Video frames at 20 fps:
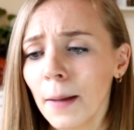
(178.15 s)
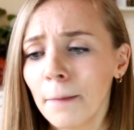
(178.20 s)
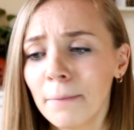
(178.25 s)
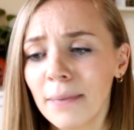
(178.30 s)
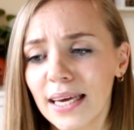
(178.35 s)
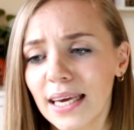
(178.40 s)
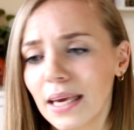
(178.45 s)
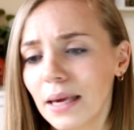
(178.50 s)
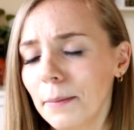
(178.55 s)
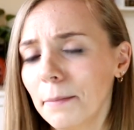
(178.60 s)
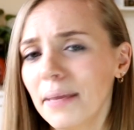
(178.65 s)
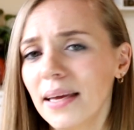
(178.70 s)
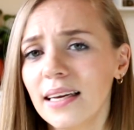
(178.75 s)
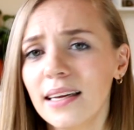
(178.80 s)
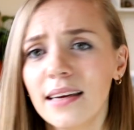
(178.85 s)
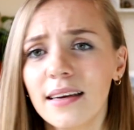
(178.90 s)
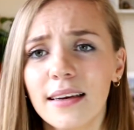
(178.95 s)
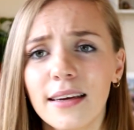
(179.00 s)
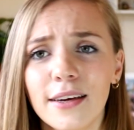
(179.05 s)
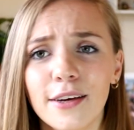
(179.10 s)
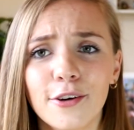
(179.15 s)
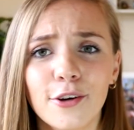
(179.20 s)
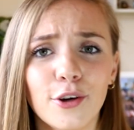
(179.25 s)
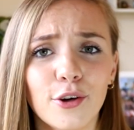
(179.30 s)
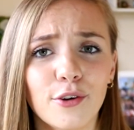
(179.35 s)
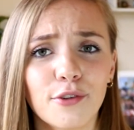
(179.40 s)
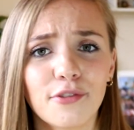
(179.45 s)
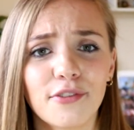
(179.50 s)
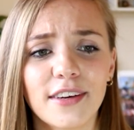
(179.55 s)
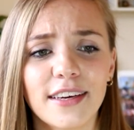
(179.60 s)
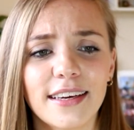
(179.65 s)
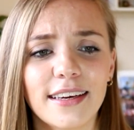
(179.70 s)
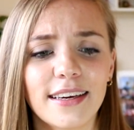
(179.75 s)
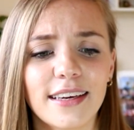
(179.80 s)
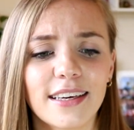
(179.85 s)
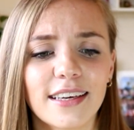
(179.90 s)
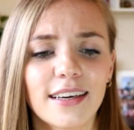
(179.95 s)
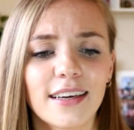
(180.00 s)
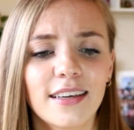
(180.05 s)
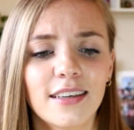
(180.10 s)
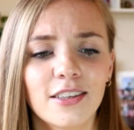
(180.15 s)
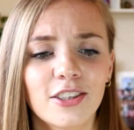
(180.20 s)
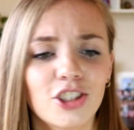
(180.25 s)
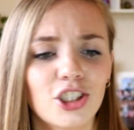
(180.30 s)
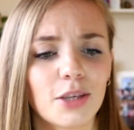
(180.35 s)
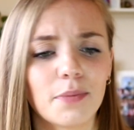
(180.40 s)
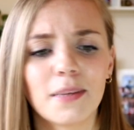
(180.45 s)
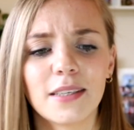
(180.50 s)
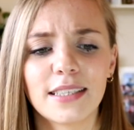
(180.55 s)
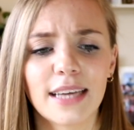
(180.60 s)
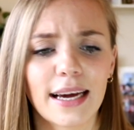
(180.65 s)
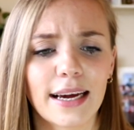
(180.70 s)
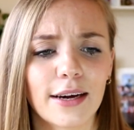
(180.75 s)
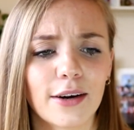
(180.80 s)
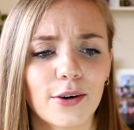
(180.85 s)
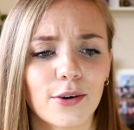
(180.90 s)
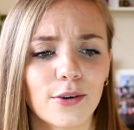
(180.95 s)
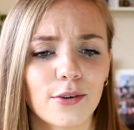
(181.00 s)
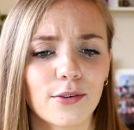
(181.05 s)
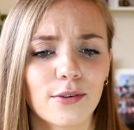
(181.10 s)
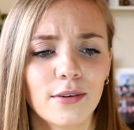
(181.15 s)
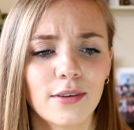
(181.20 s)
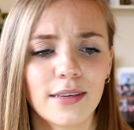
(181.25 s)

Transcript: Mickey and Minnie, Goofy, Chip and Dale,